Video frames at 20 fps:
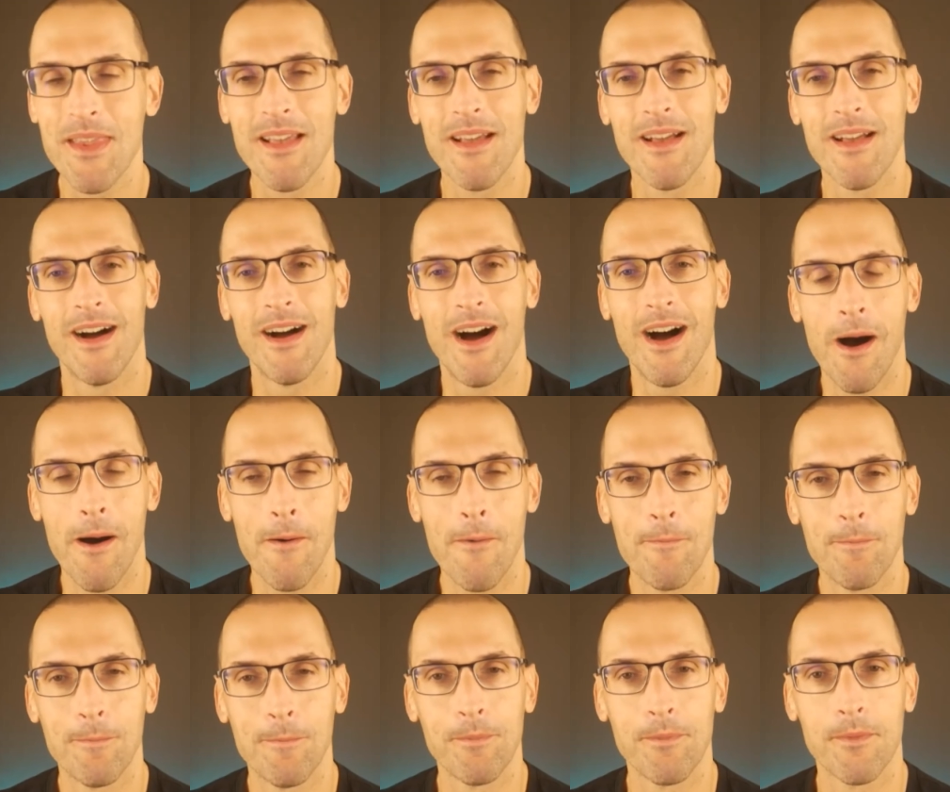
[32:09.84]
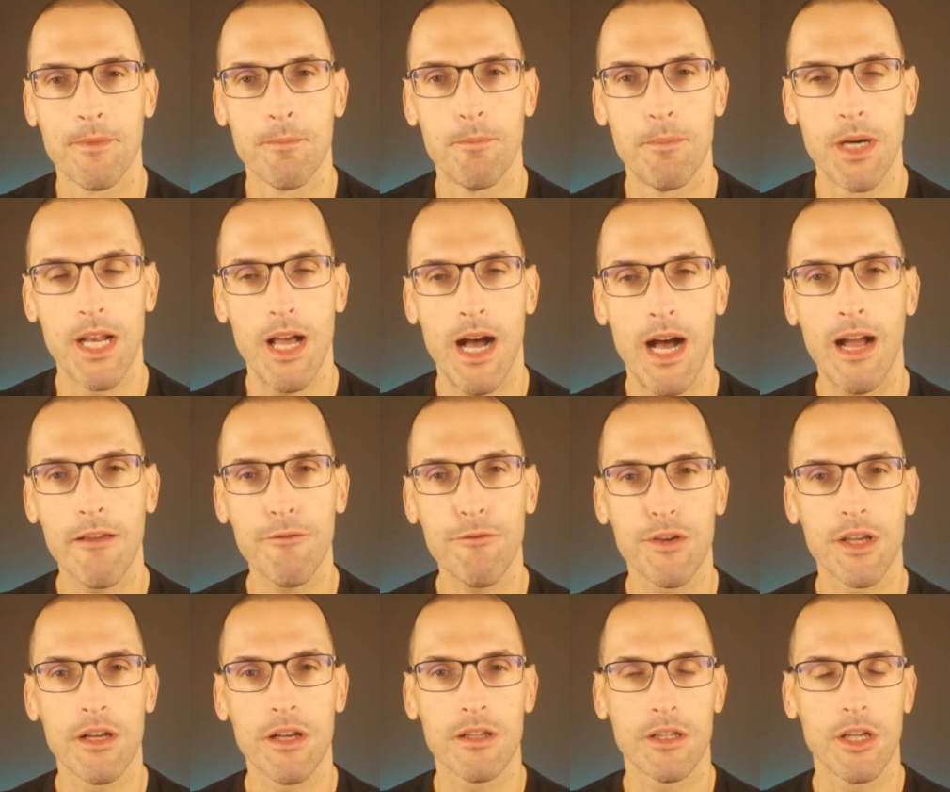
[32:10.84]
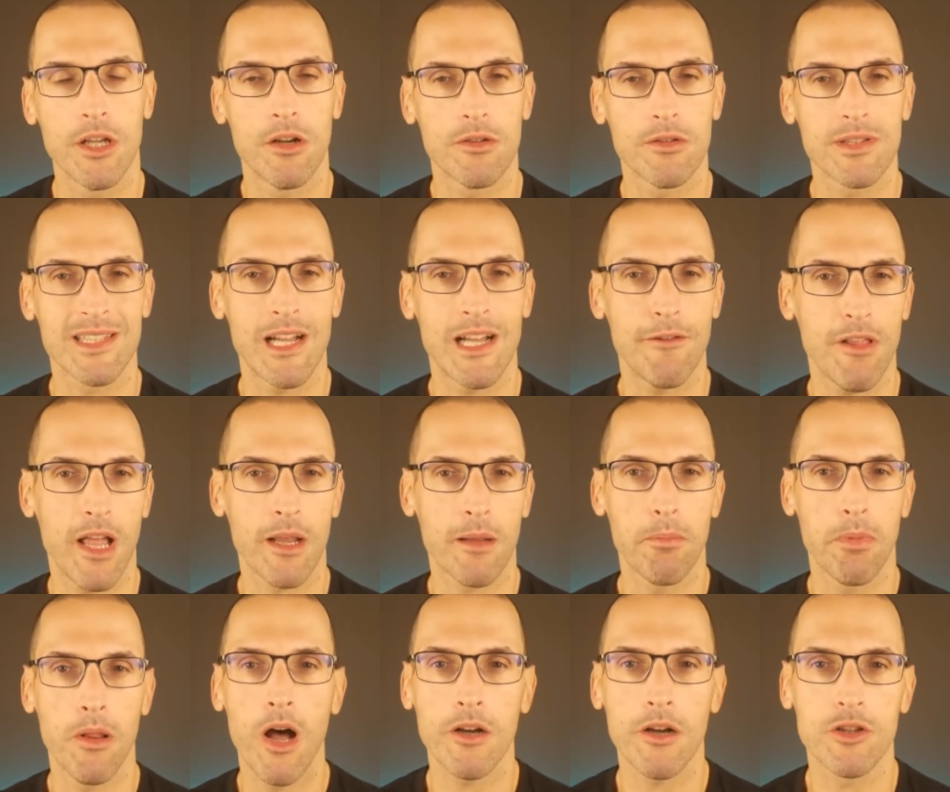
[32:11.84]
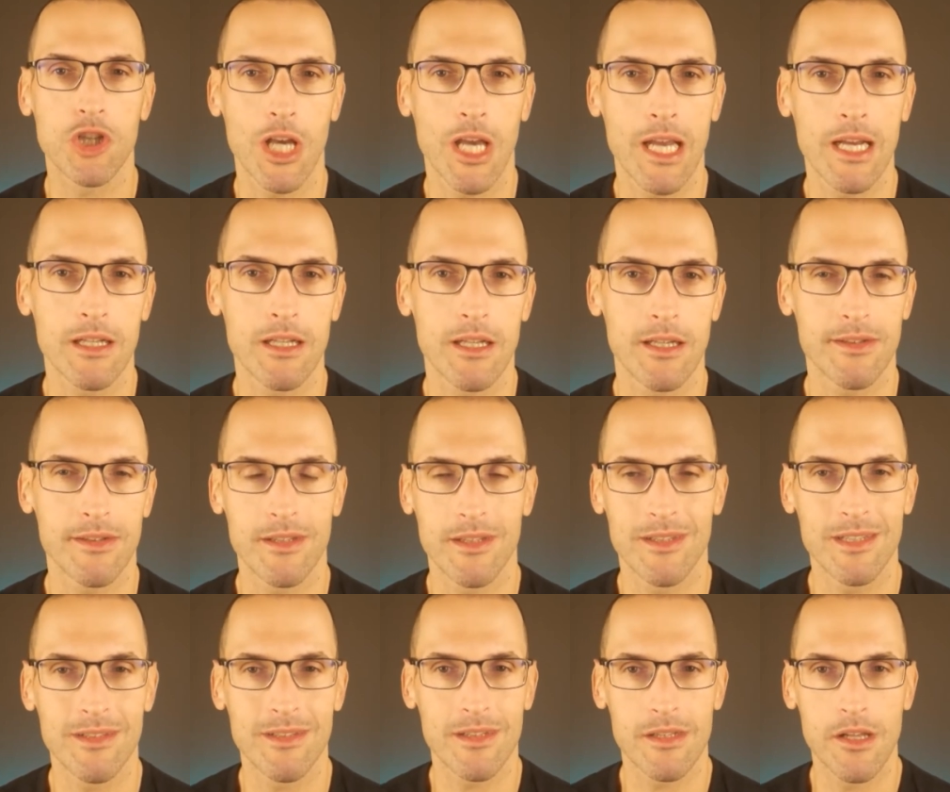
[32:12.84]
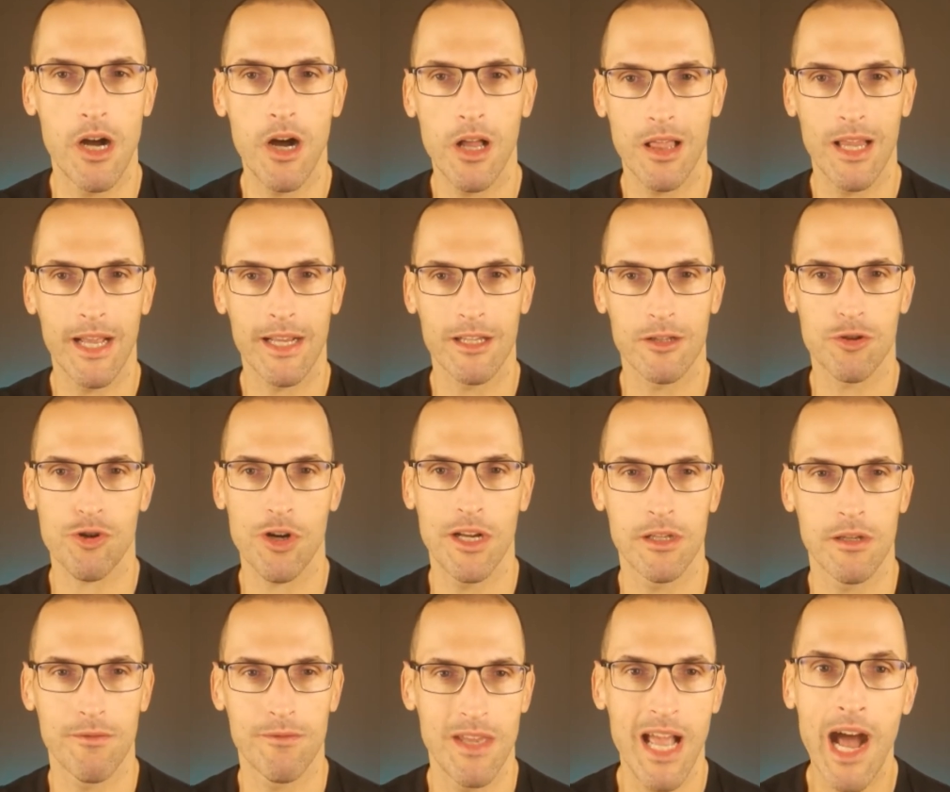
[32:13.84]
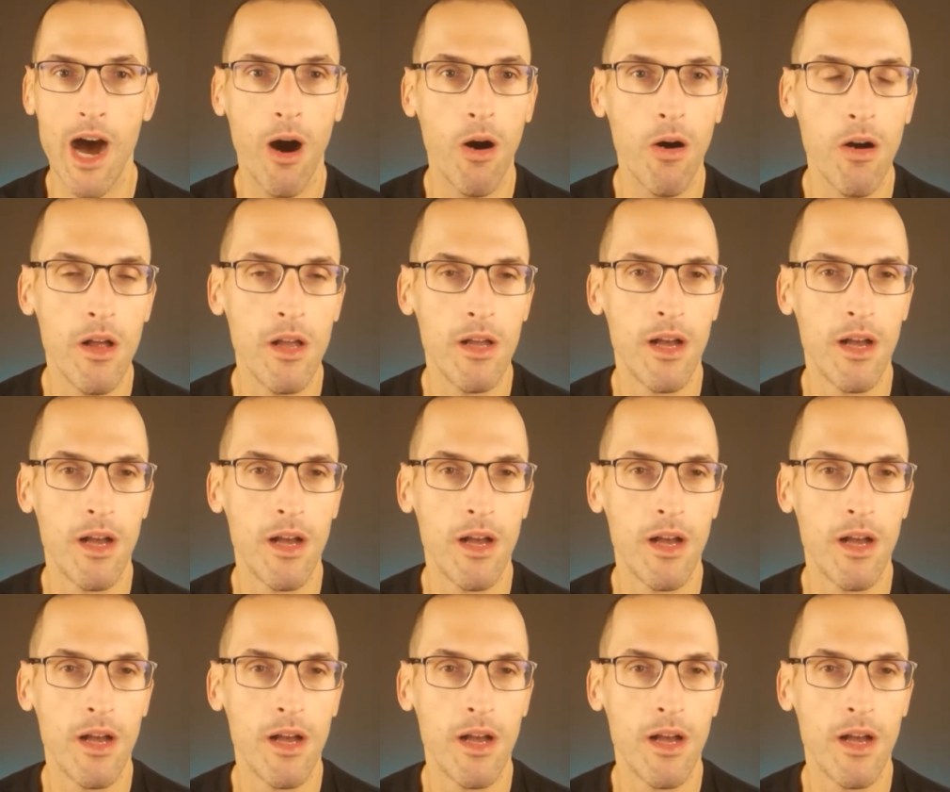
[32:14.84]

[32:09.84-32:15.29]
But I feel, you know, stuff like blockchain, this is not like a trend of now.